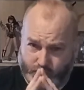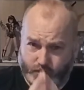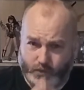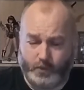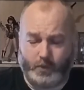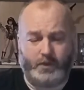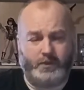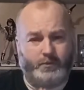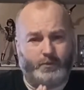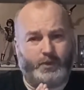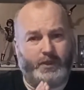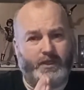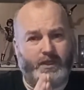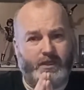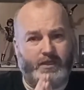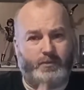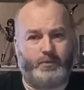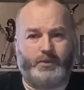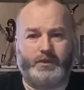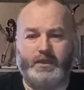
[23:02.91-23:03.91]
you want
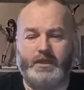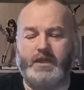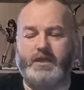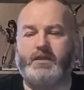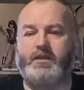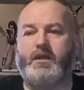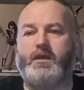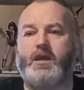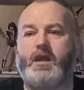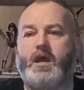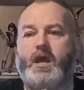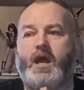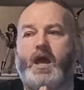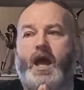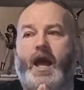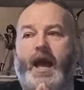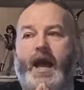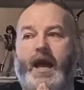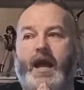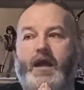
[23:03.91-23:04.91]
played,
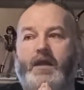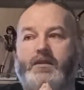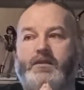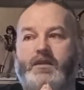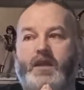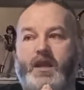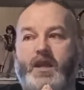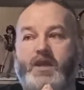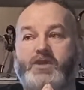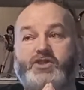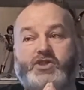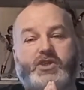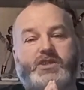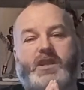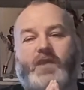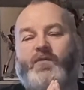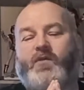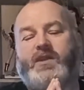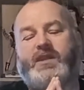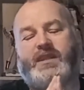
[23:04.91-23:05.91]
and it's just
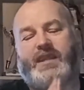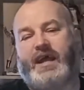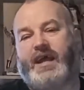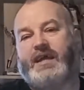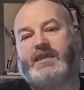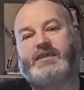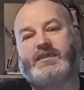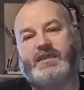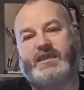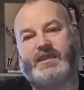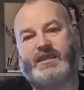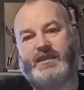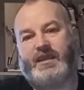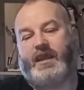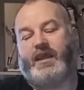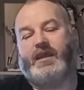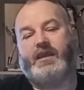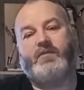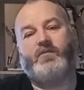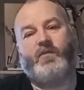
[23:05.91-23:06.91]
a fantastic
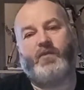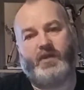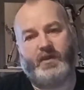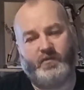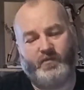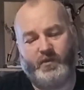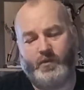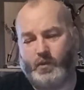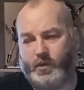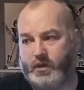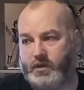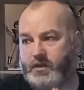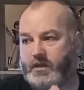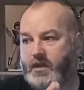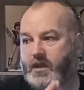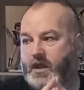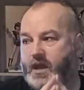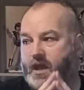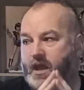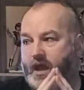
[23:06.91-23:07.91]
time for
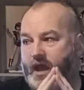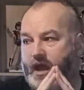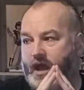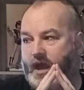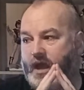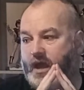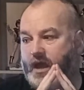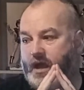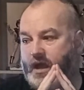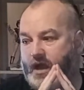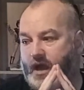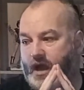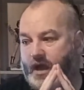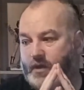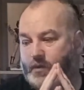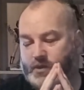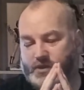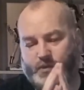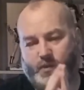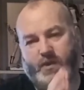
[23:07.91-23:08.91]
everyone.
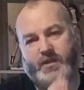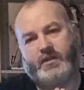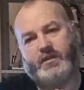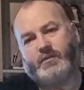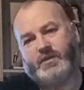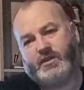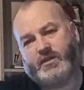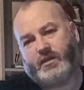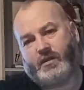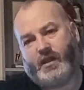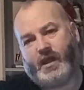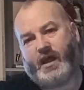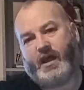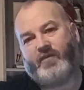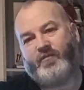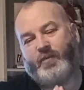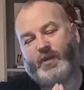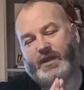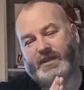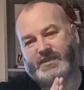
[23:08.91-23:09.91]
I was with them until
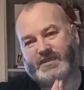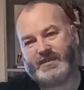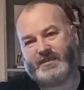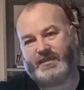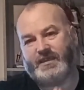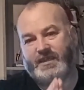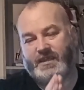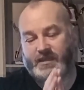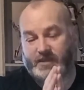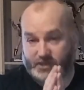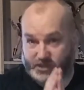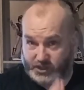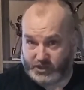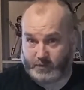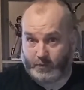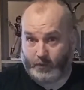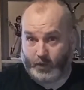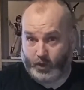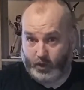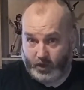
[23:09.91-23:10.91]
3:30
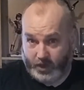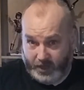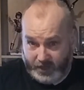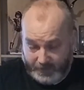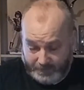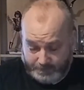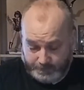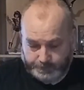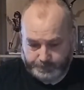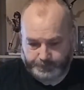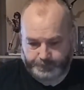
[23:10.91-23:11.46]
this morning,